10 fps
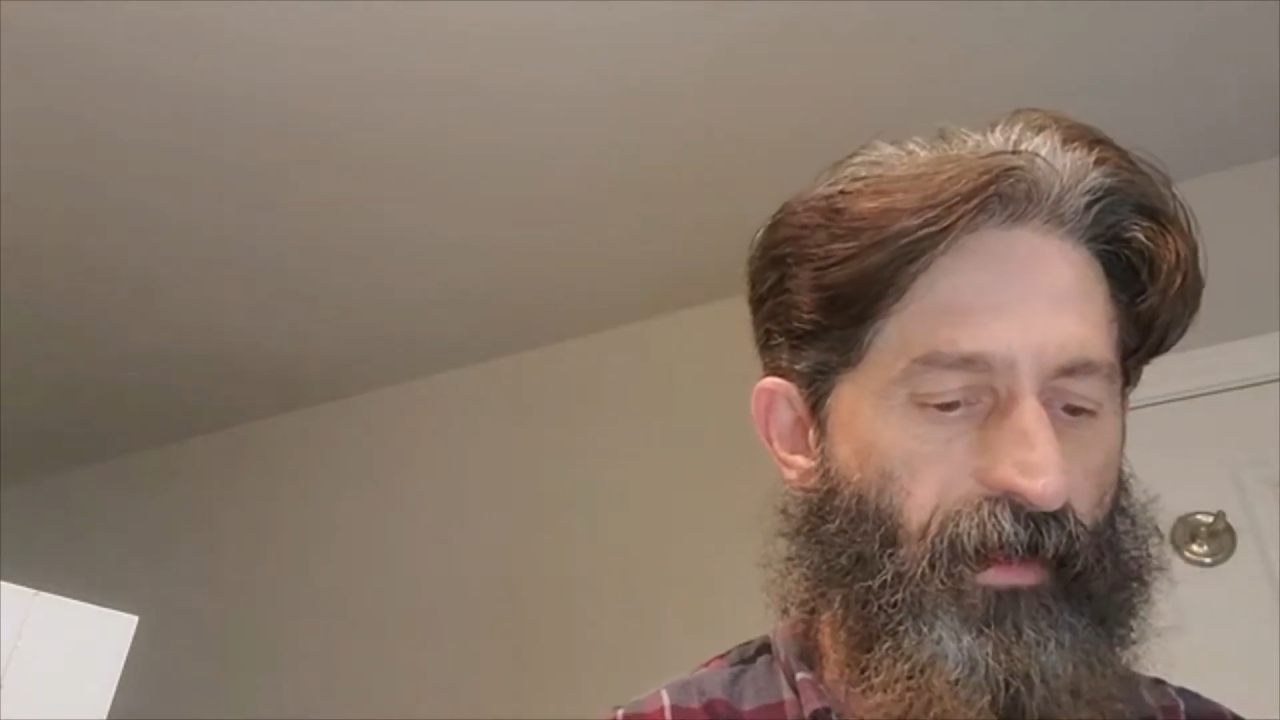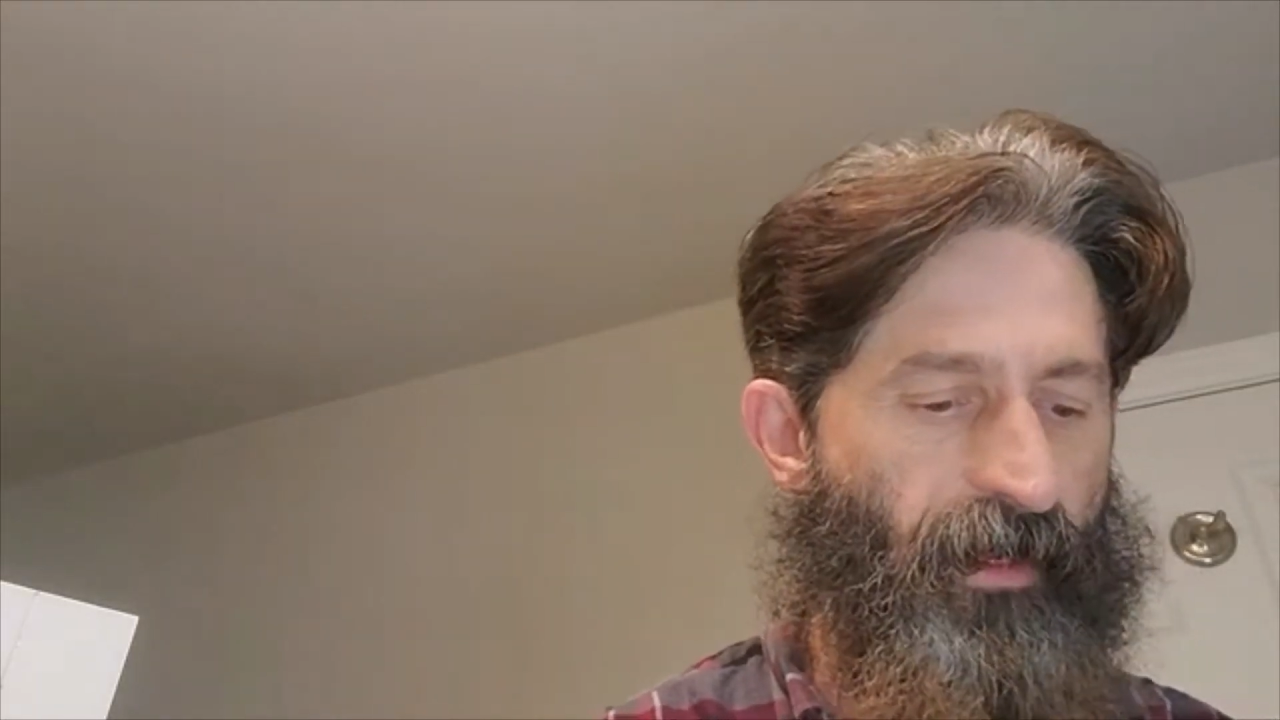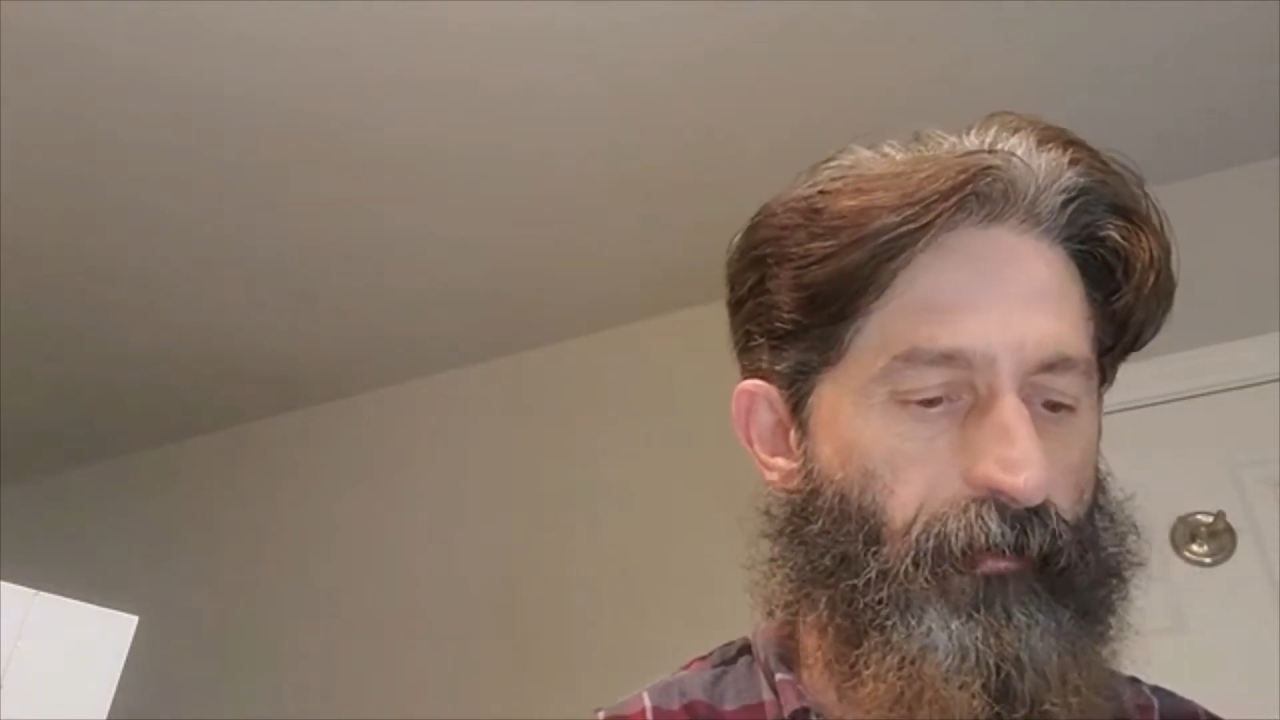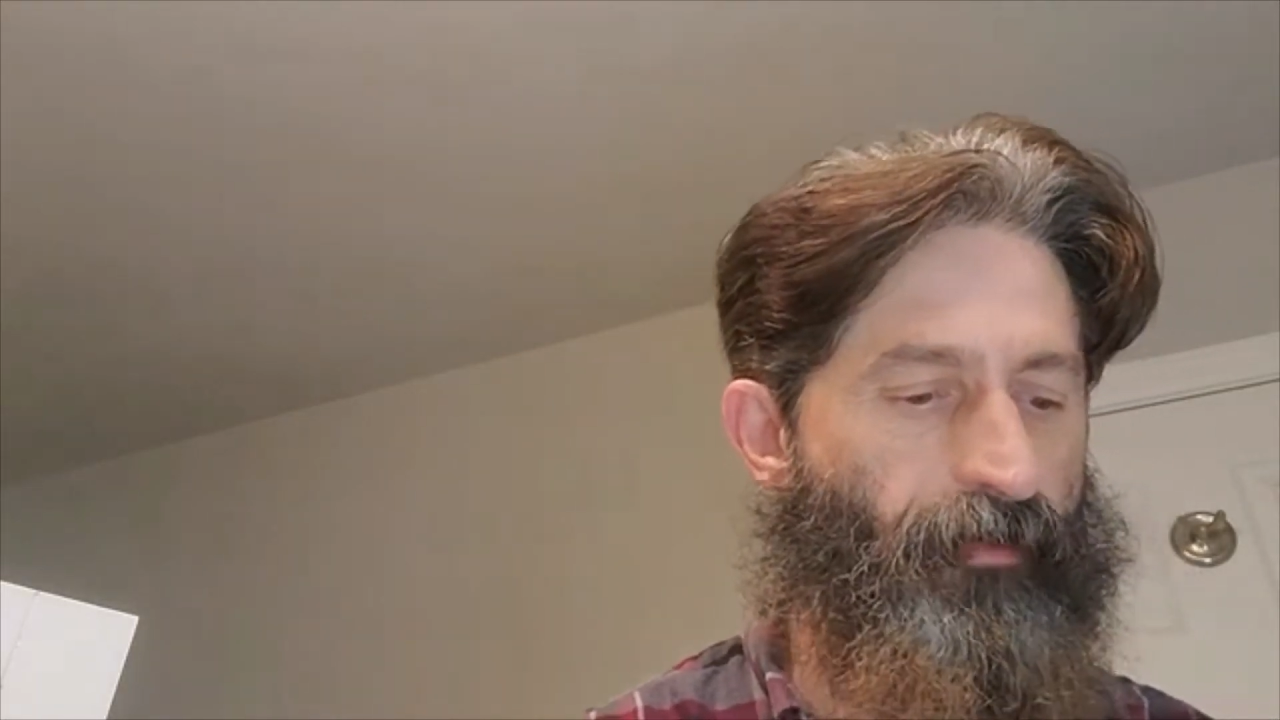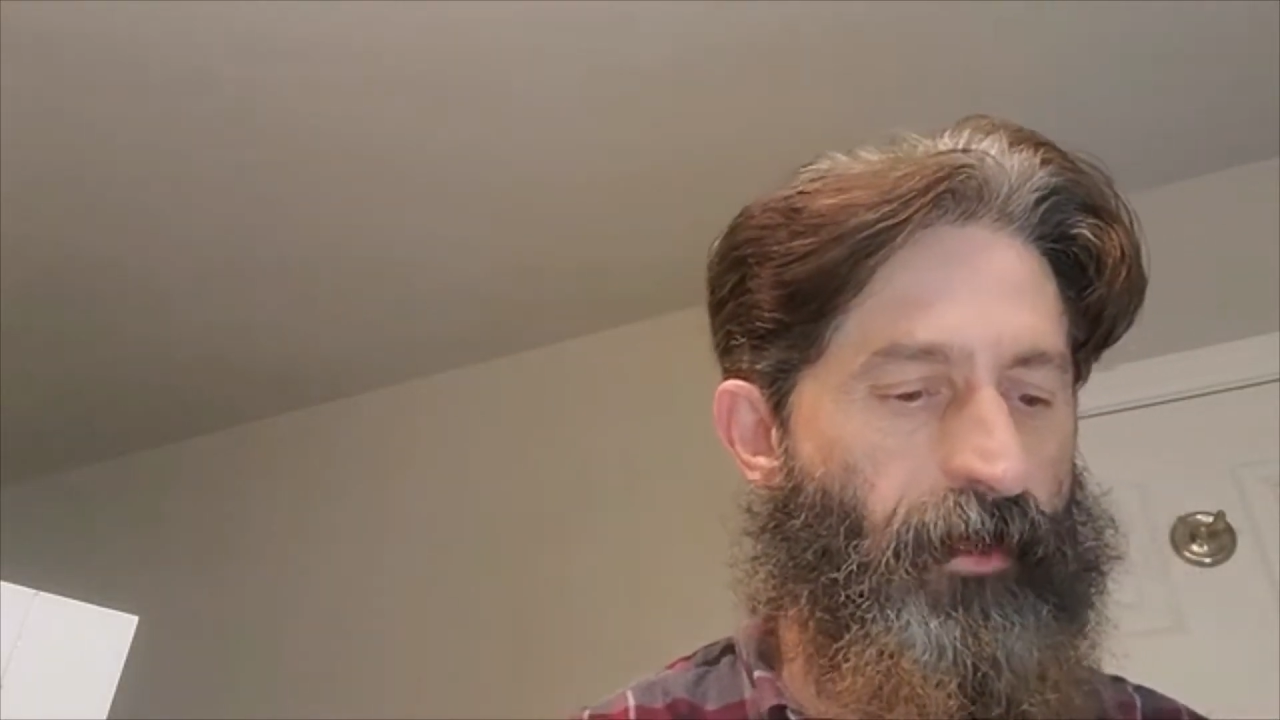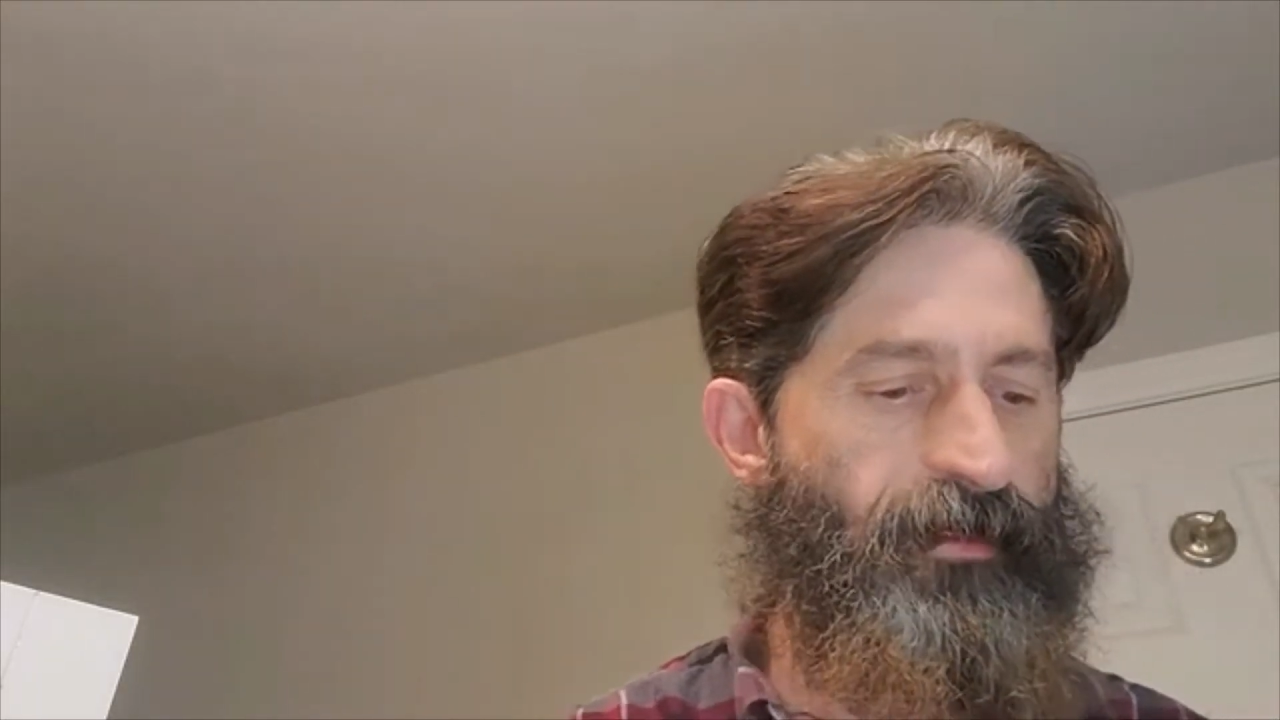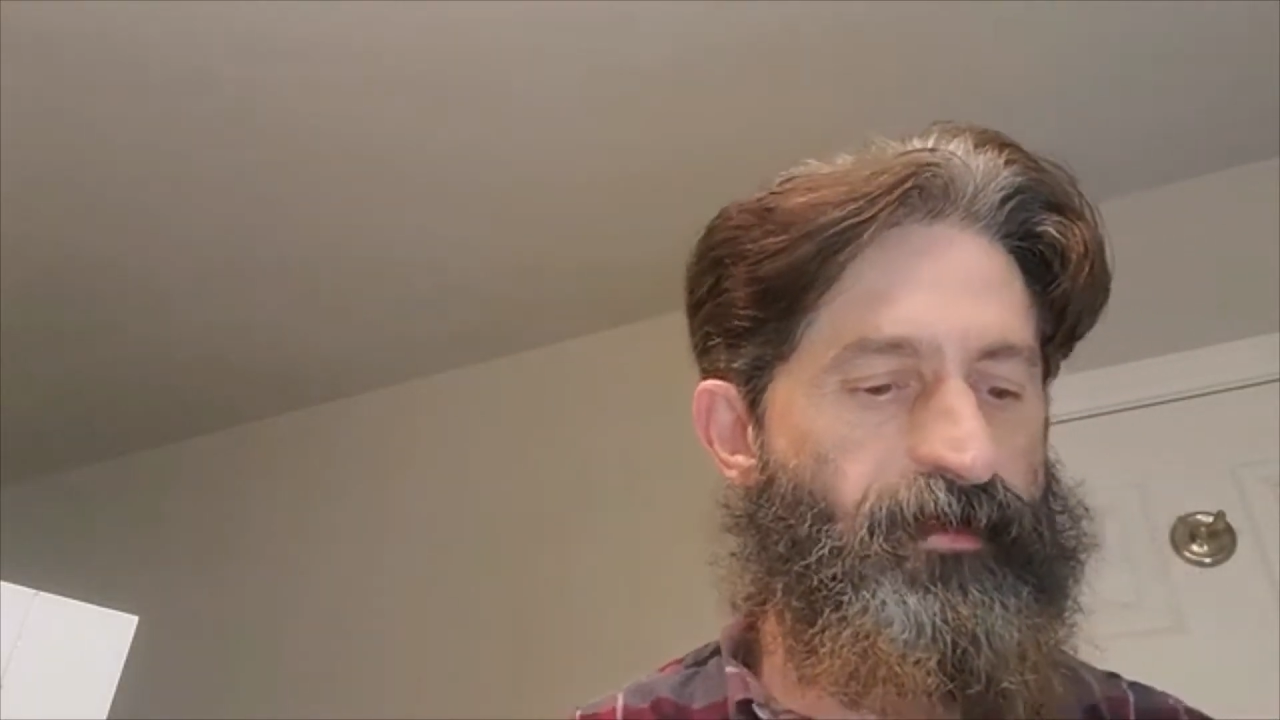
apply